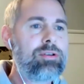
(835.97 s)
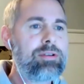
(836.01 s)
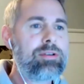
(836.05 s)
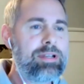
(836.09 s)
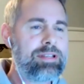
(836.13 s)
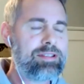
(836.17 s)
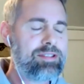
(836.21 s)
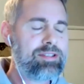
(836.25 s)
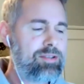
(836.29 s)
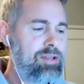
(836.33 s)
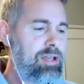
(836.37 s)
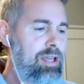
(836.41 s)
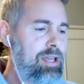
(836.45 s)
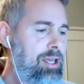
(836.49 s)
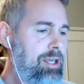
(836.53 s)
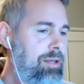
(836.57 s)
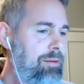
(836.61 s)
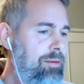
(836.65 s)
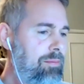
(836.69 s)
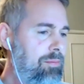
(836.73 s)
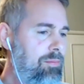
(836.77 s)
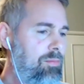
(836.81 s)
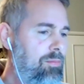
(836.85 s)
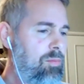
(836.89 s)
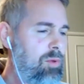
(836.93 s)
It's
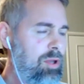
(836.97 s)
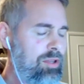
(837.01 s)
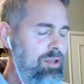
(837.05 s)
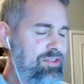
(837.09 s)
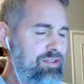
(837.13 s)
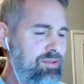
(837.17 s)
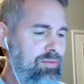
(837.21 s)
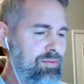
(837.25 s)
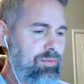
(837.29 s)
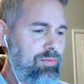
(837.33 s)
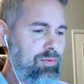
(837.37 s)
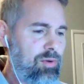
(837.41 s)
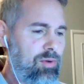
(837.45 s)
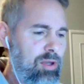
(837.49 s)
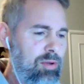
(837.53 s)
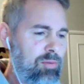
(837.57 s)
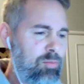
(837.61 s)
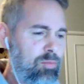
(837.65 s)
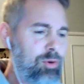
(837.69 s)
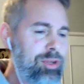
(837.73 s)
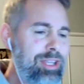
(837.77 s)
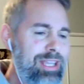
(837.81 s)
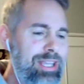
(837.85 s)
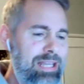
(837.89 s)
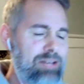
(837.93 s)
uh, it's a
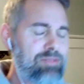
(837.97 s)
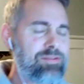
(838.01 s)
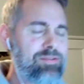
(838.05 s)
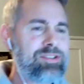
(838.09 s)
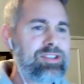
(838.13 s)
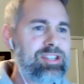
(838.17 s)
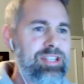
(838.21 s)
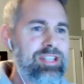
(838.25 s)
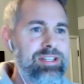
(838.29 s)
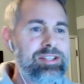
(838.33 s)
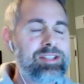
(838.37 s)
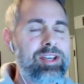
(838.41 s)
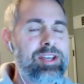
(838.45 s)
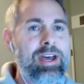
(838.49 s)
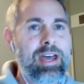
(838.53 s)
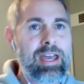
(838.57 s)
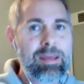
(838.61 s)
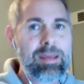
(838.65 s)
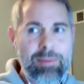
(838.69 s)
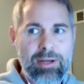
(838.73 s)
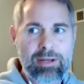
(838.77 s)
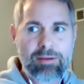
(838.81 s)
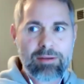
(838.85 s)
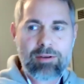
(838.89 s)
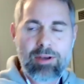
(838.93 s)
really interesting time,
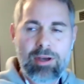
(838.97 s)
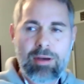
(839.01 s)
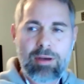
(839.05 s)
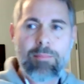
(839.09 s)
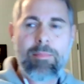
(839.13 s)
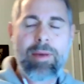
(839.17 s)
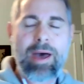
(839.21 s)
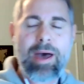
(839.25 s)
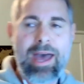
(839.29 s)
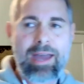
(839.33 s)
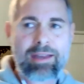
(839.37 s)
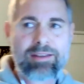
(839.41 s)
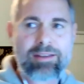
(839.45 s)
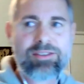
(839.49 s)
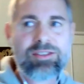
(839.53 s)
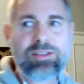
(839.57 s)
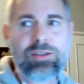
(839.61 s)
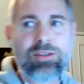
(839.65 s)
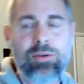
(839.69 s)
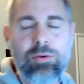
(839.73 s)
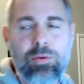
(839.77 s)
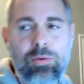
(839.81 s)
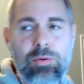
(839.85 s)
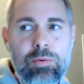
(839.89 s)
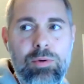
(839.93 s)
and I'll come back
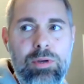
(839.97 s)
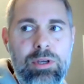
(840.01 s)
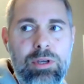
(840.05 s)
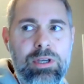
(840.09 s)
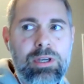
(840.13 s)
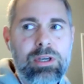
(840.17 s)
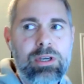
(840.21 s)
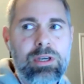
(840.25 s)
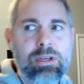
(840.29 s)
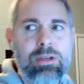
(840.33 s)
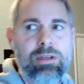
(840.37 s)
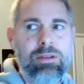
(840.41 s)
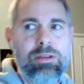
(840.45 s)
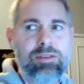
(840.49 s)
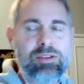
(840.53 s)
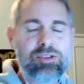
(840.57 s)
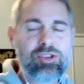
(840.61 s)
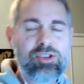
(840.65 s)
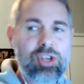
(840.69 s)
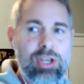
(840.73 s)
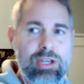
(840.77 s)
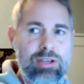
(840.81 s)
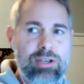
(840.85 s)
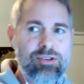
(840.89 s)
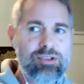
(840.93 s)
to the
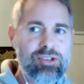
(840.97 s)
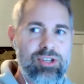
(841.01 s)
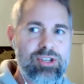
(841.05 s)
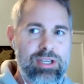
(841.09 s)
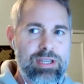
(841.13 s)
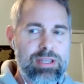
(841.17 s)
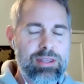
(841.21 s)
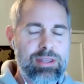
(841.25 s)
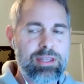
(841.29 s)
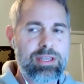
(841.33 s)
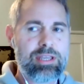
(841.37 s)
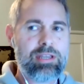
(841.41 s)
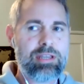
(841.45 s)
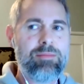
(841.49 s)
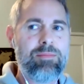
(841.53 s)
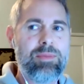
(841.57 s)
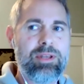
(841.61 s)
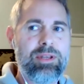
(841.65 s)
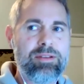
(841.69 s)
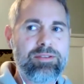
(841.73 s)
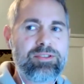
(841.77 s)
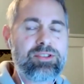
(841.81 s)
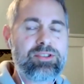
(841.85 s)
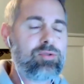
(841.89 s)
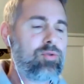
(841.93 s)
change in the
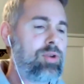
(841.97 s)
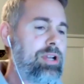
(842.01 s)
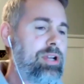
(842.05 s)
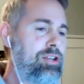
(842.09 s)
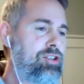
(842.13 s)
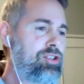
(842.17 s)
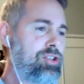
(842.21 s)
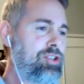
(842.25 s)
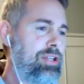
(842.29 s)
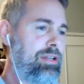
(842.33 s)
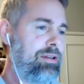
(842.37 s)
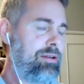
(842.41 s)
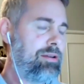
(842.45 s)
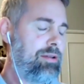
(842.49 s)
administration.